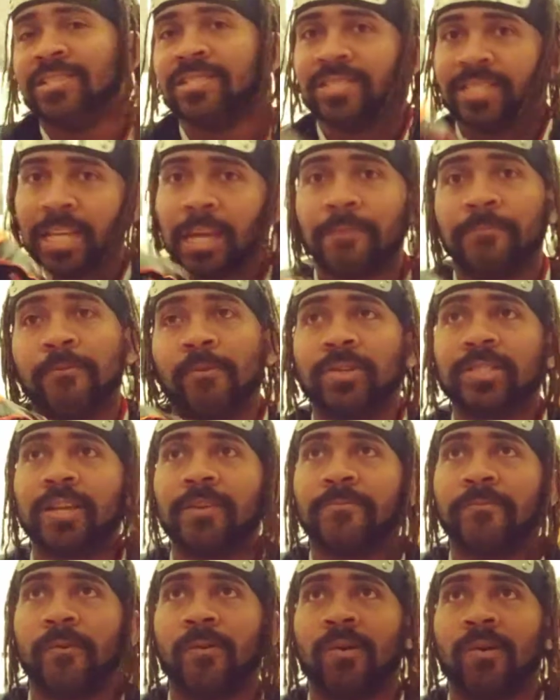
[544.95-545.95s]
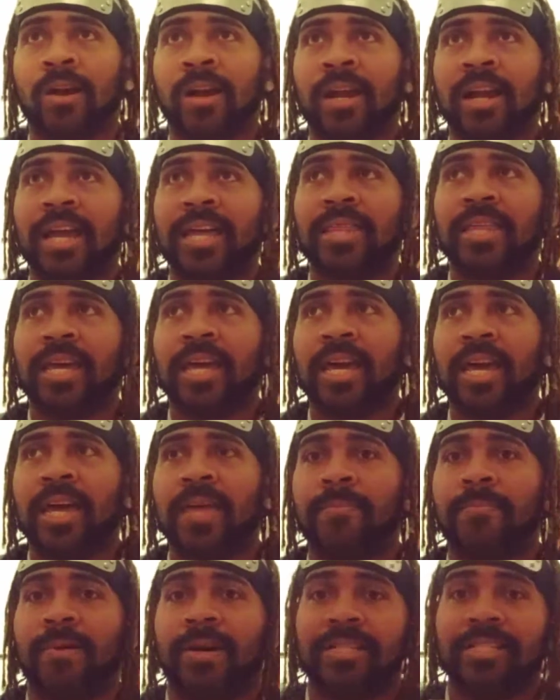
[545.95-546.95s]
Skip forward, and
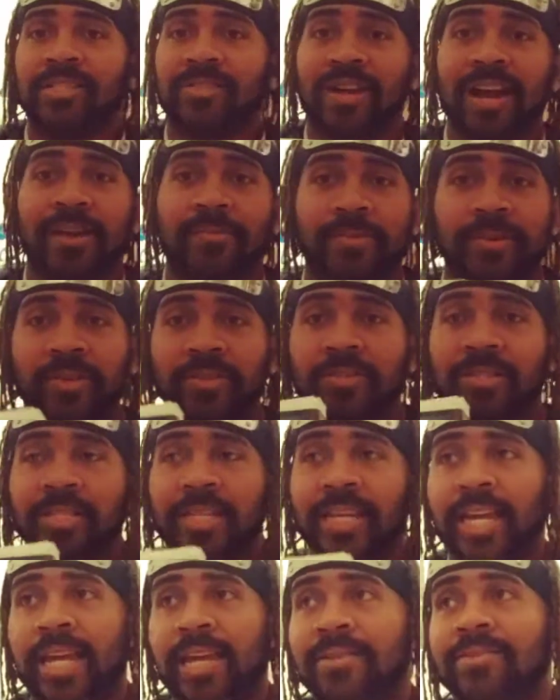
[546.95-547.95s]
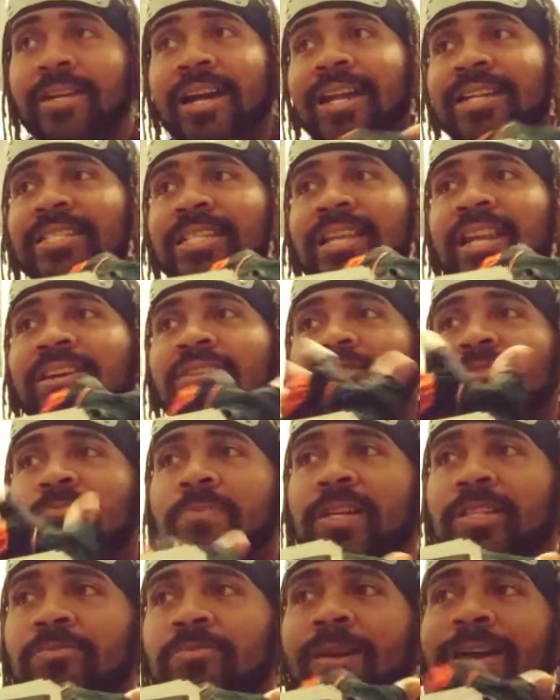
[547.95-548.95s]
then Buzz is trying to recruit the team, trying to see like who
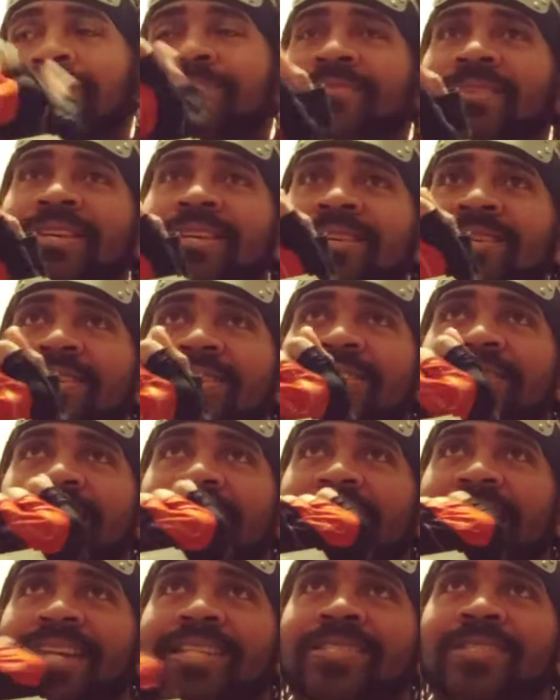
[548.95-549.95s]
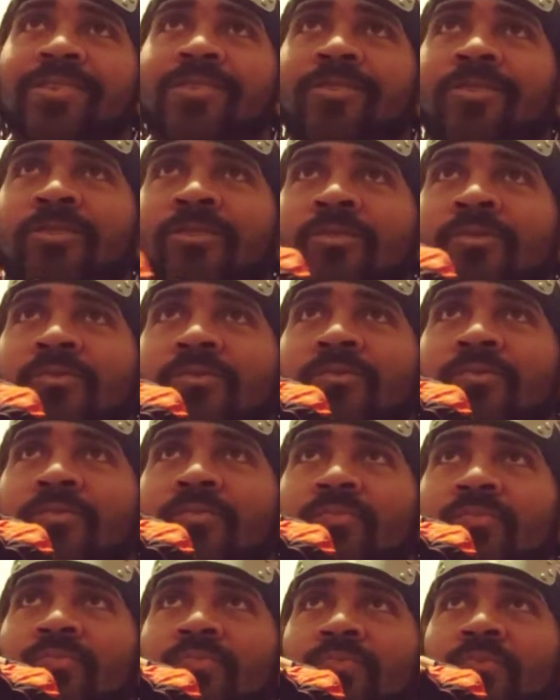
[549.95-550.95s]
plays what. And so
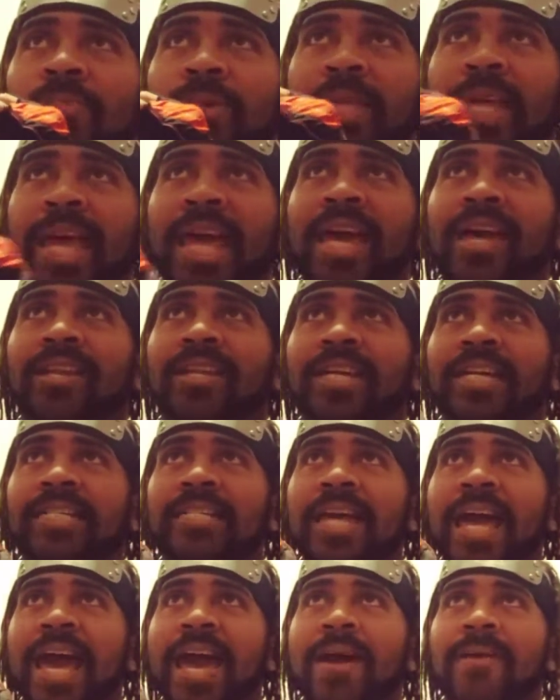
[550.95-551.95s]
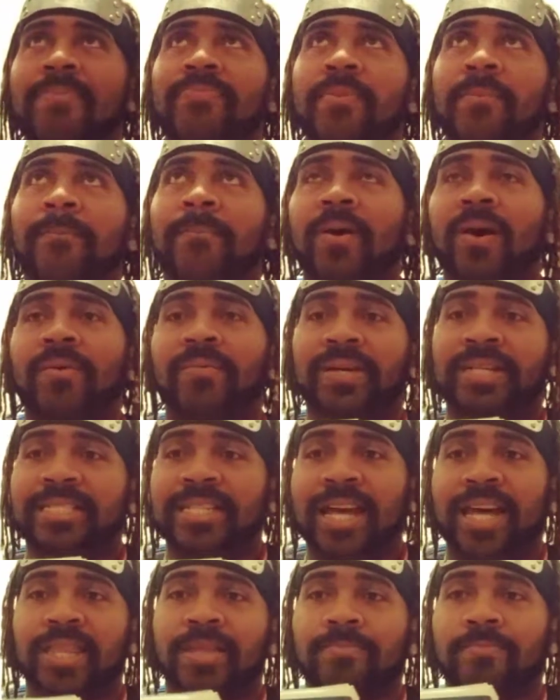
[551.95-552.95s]
when the aliens had the ball, they
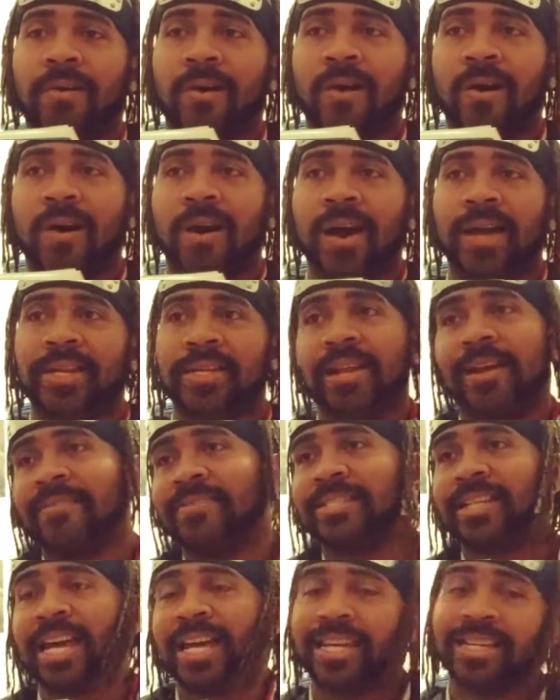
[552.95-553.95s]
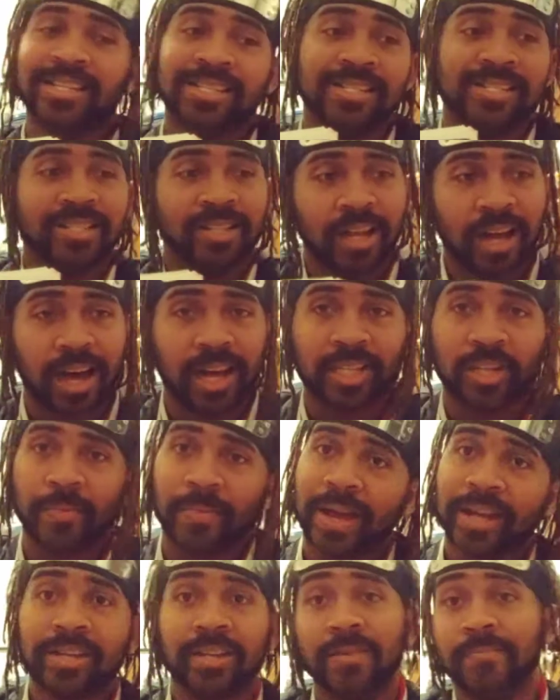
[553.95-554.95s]
had the ball, and Dev's like, too
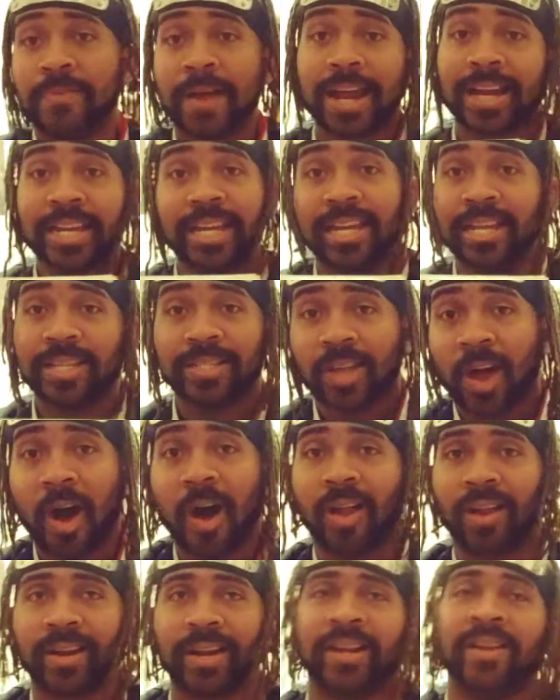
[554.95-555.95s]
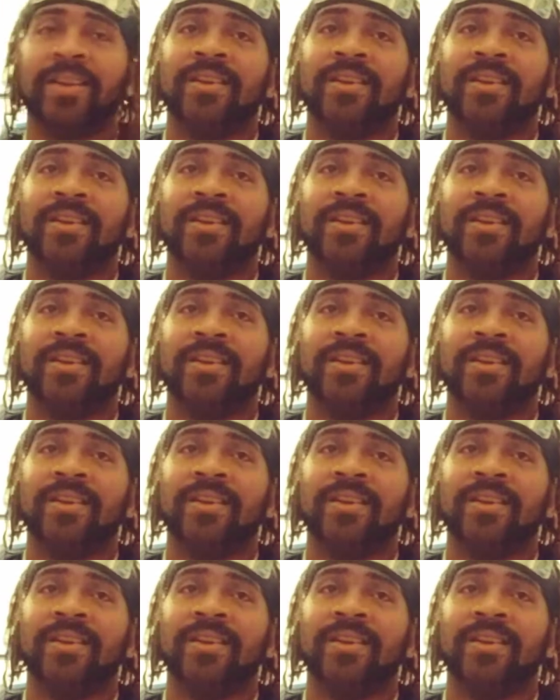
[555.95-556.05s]
bad you couldn't practice getting taller.